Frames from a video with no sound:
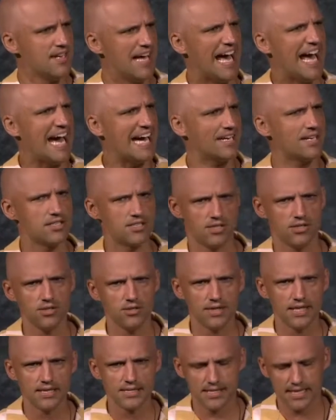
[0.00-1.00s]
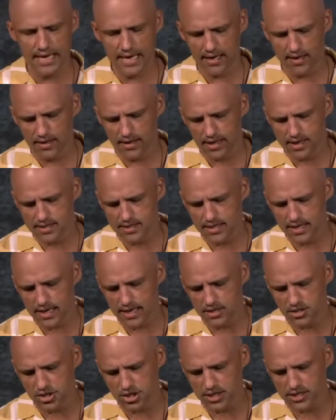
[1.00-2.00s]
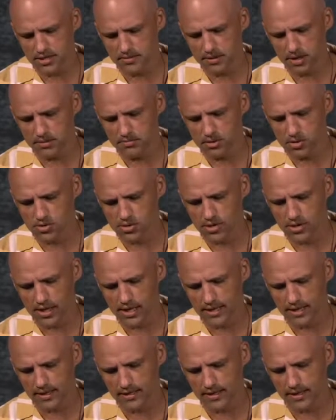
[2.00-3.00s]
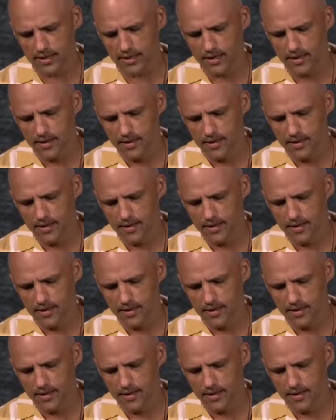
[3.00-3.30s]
attitude as that Jezebel most likely.